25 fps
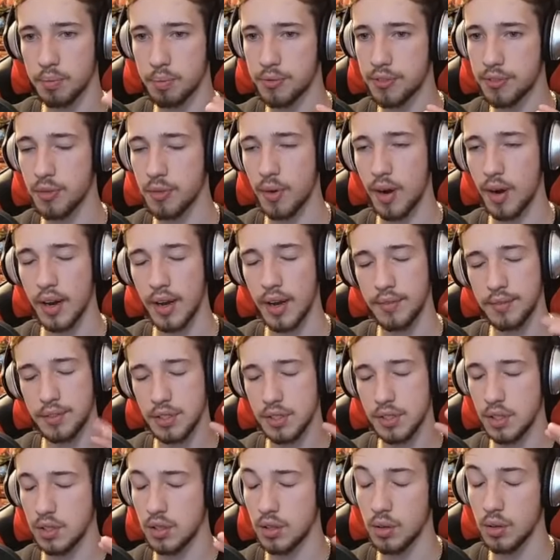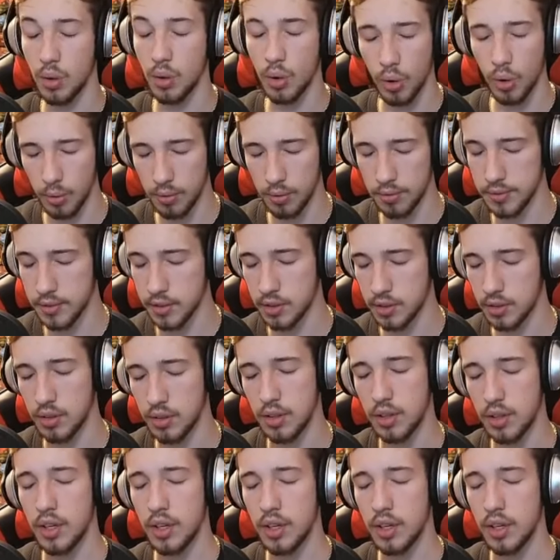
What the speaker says: thread I've seen over